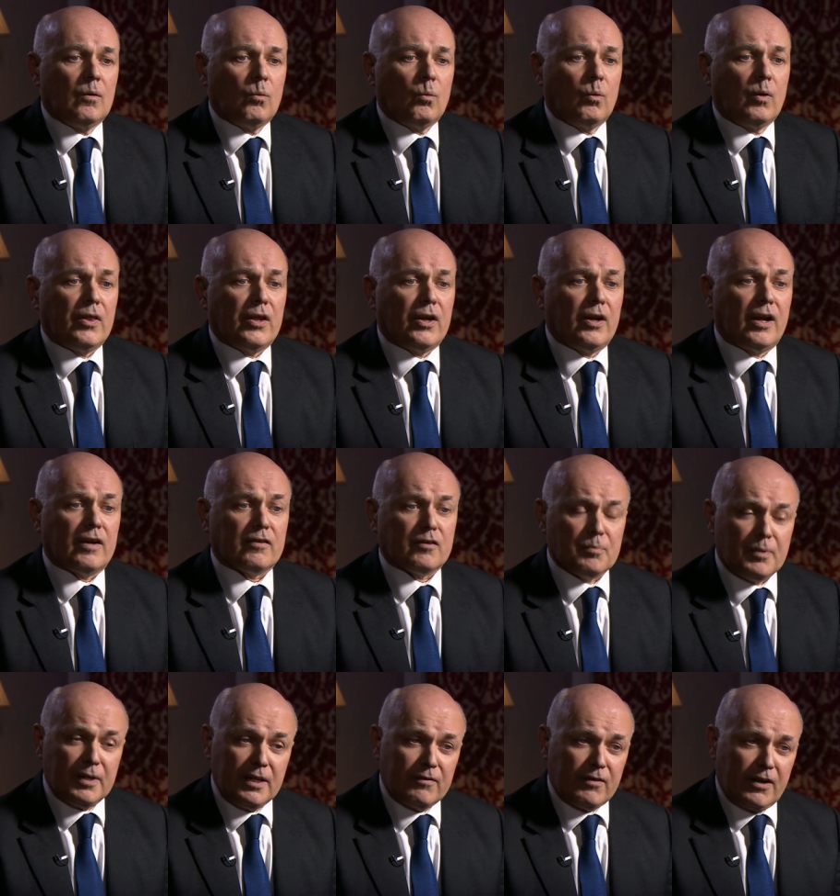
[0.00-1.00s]
well, they don't have to
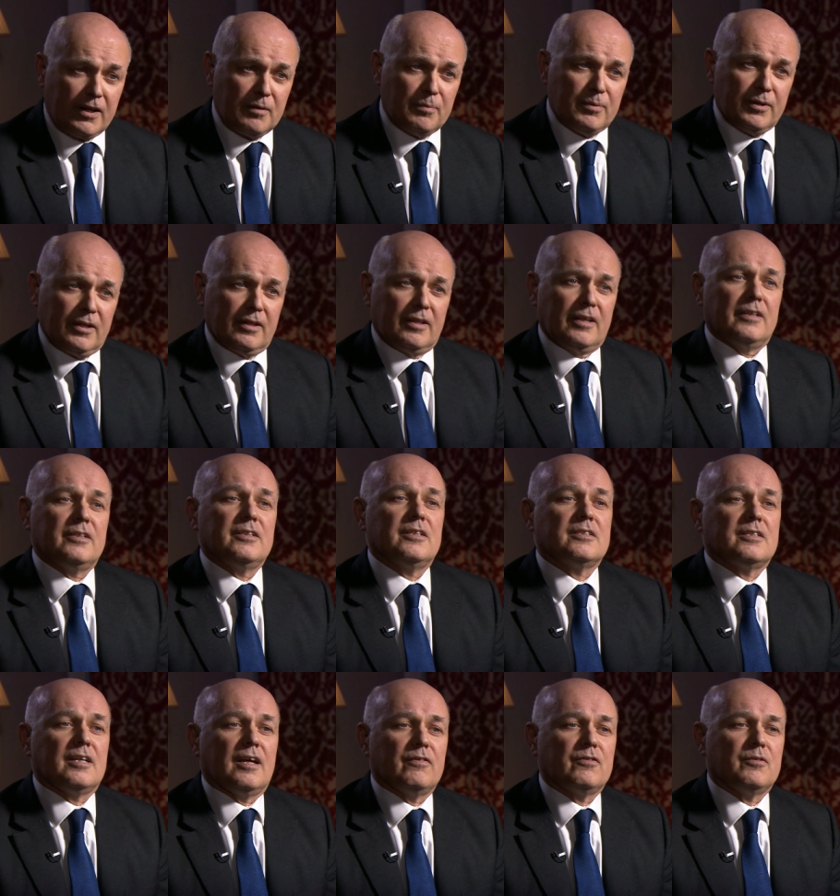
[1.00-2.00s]
believe anybody, they
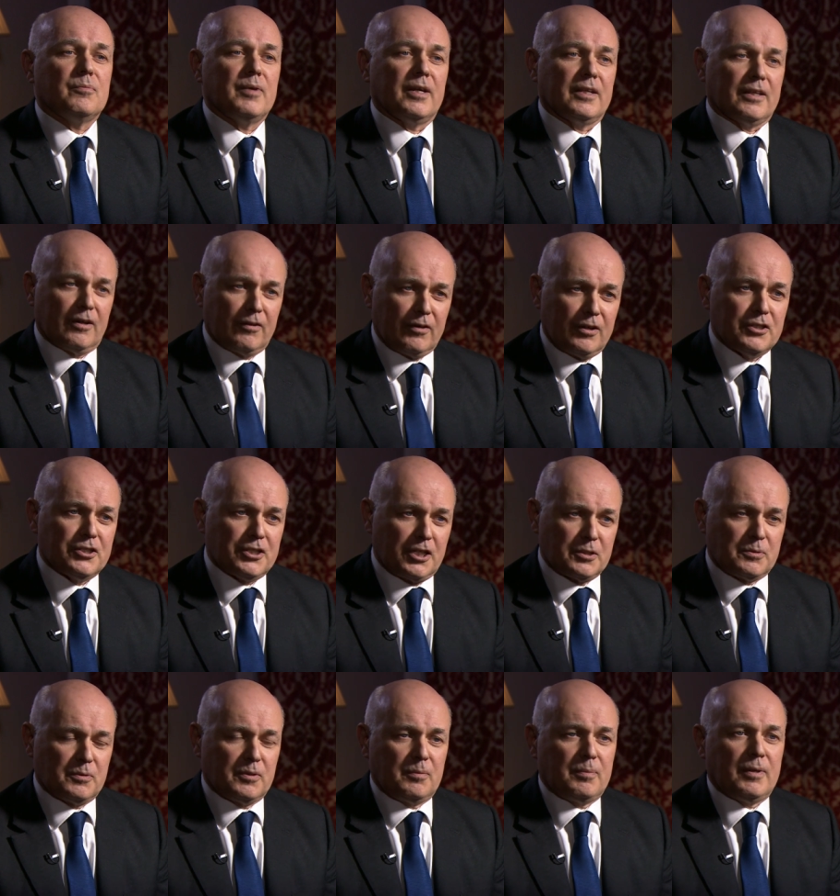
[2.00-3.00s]
just have to make their own
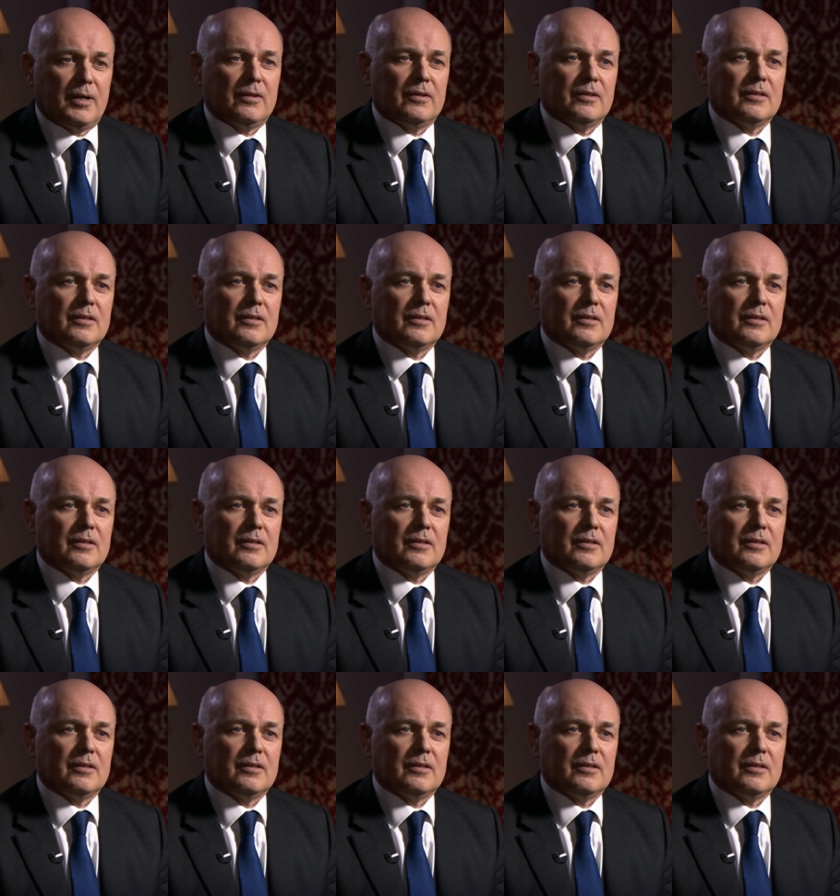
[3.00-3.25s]
judgment about